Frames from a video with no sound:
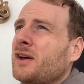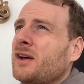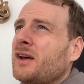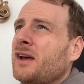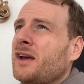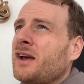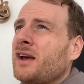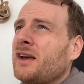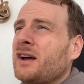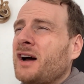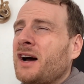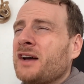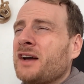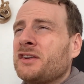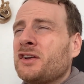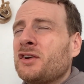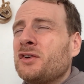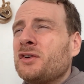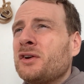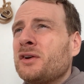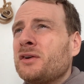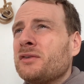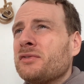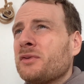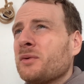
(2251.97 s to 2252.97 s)
I don't
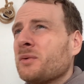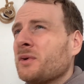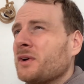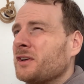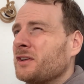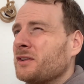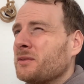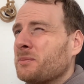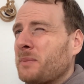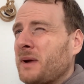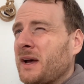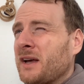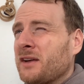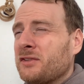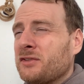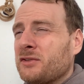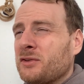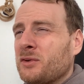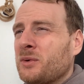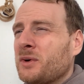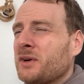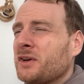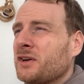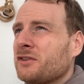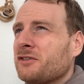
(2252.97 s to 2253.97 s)
know if the word is
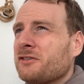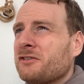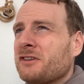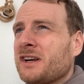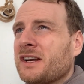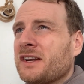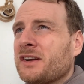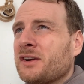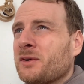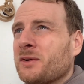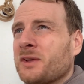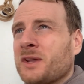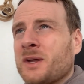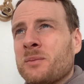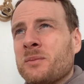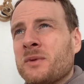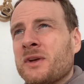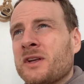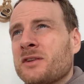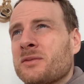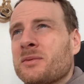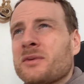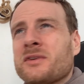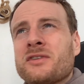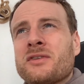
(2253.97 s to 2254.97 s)
pastel, I don't really know what that
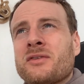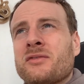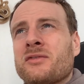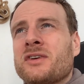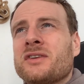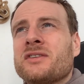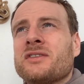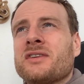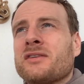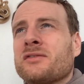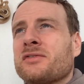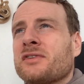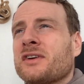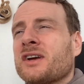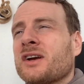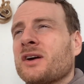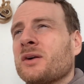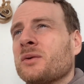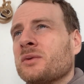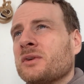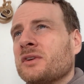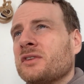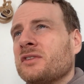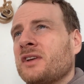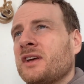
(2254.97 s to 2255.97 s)
means, but for some reason I think I
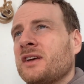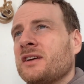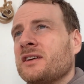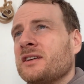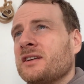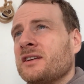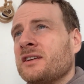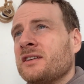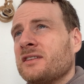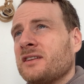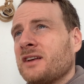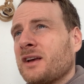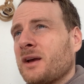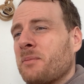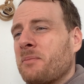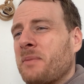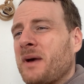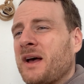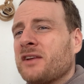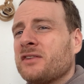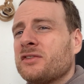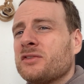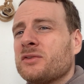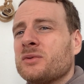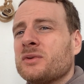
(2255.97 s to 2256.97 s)
want to say it's like a
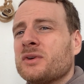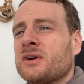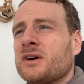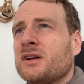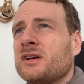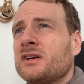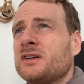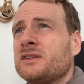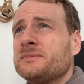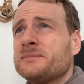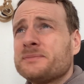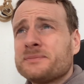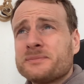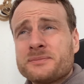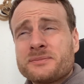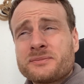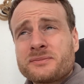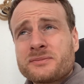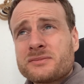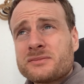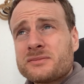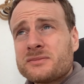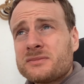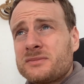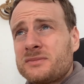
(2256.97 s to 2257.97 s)
pastel colour.
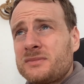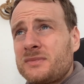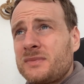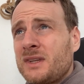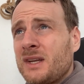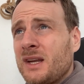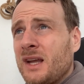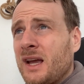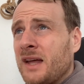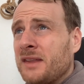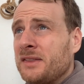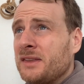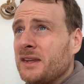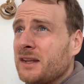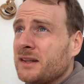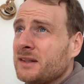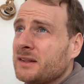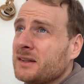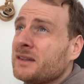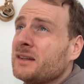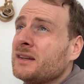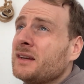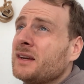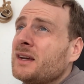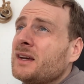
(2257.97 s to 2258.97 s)
And
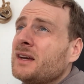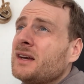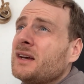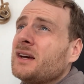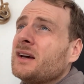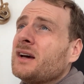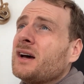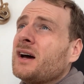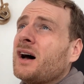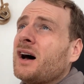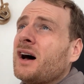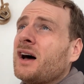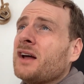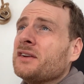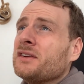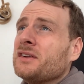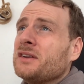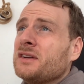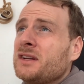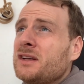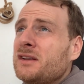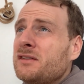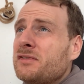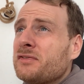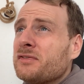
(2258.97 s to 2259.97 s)
then
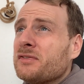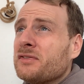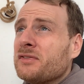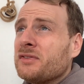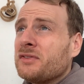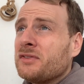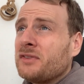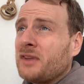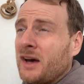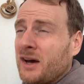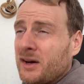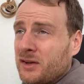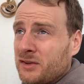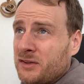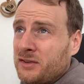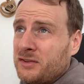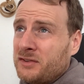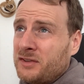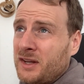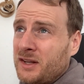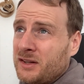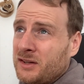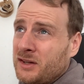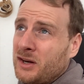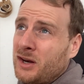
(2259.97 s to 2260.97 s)
underneath that, on
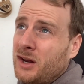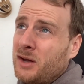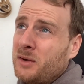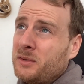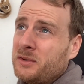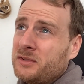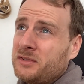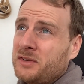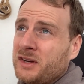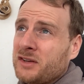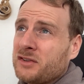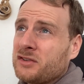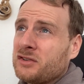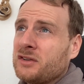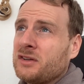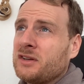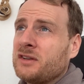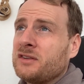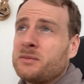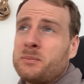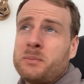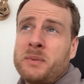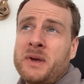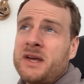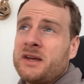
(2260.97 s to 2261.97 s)
the lower section,
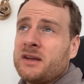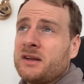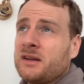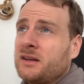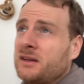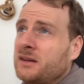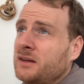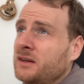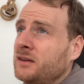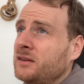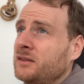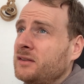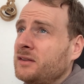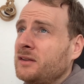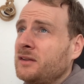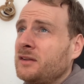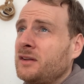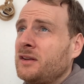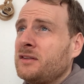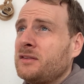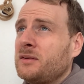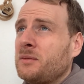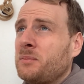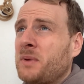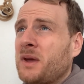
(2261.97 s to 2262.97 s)
is pink. It's
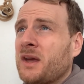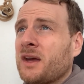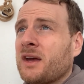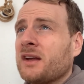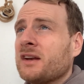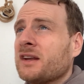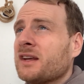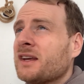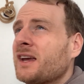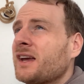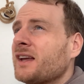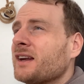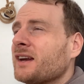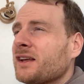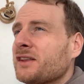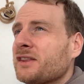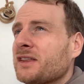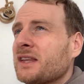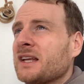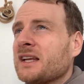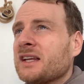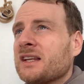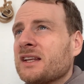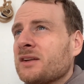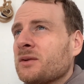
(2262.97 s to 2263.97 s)
a pink, and again, I
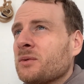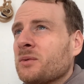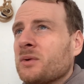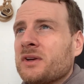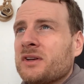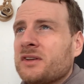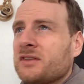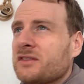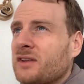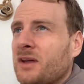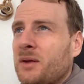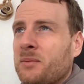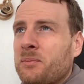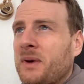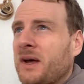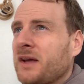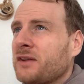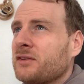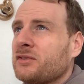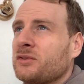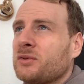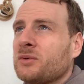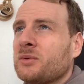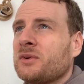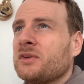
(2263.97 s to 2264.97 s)
think the word is like
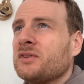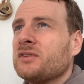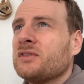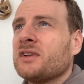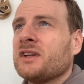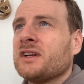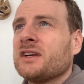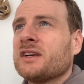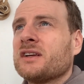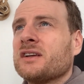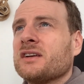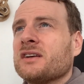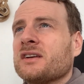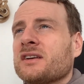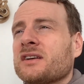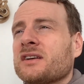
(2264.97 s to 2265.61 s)
pastel. It's like